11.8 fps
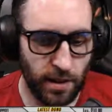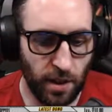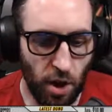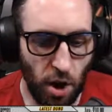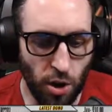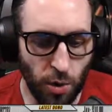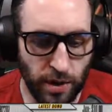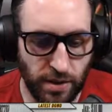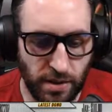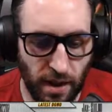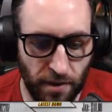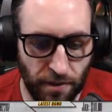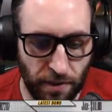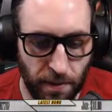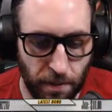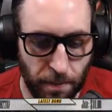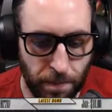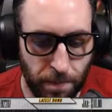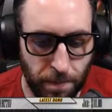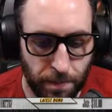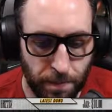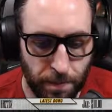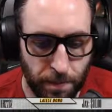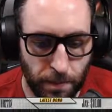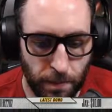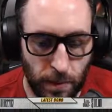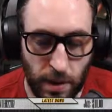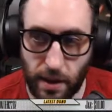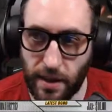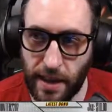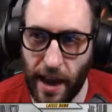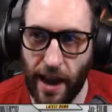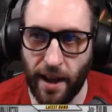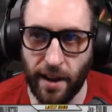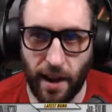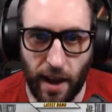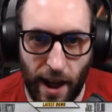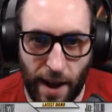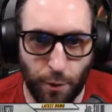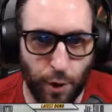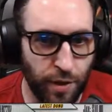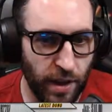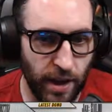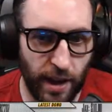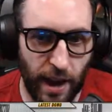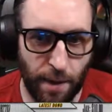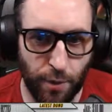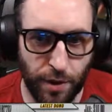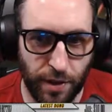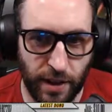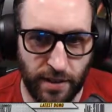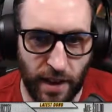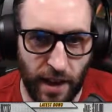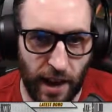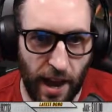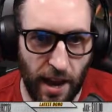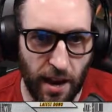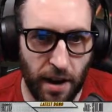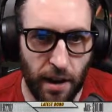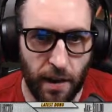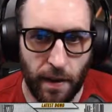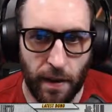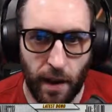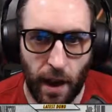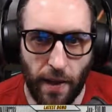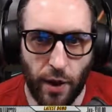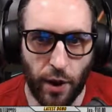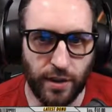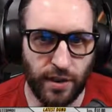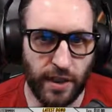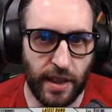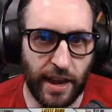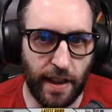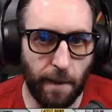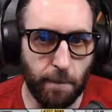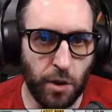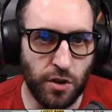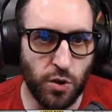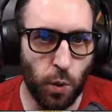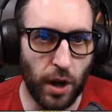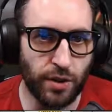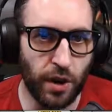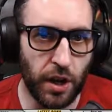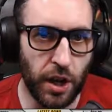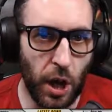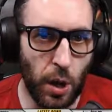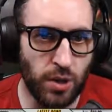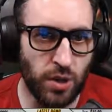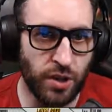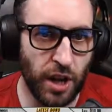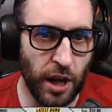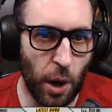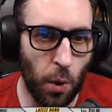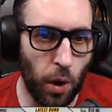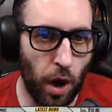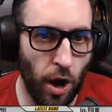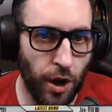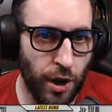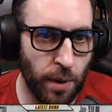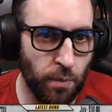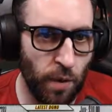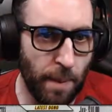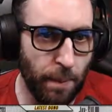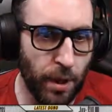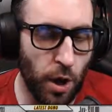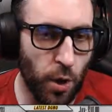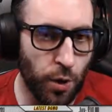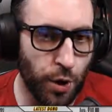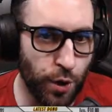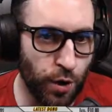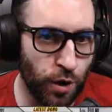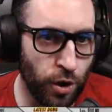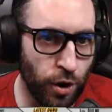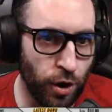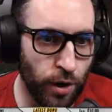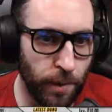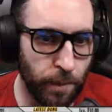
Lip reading: All crazy stuff. Yeah, everything is getting added. And then you can see, like, this is where it's gonna go. So it's gonna go on right below your